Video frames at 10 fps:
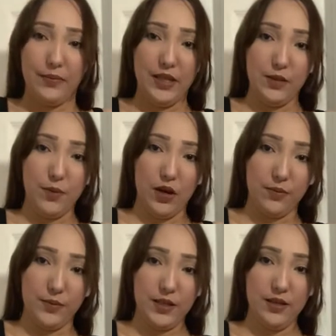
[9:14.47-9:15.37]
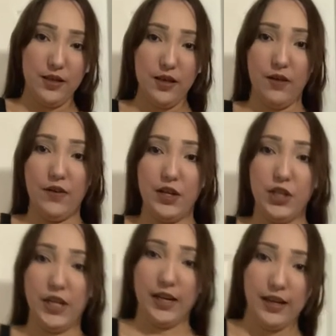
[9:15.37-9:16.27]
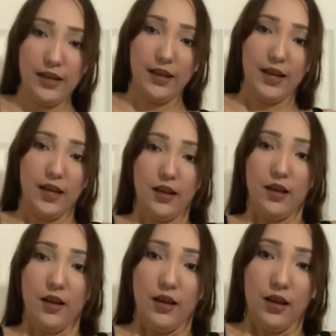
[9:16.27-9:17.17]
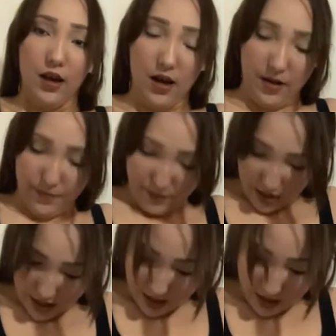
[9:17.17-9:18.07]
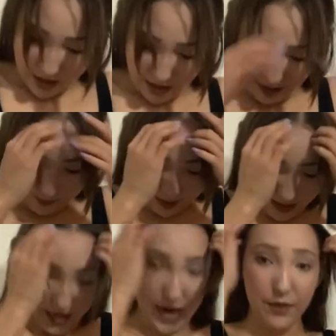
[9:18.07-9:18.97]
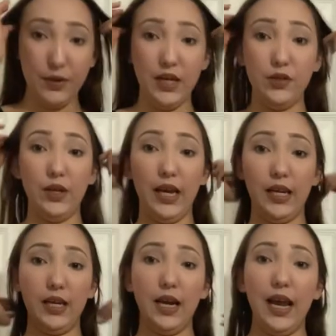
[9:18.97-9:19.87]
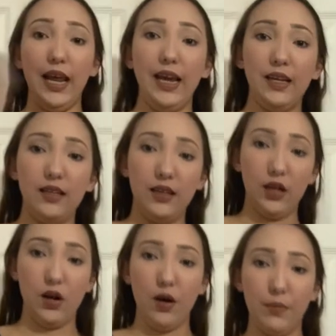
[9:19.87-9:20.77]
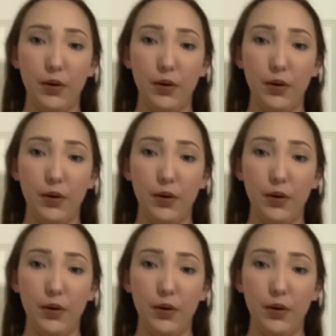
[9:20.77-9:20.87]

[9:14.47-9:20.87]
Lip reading: These bottoms are very cheeky. But I really do like it. I like the combo.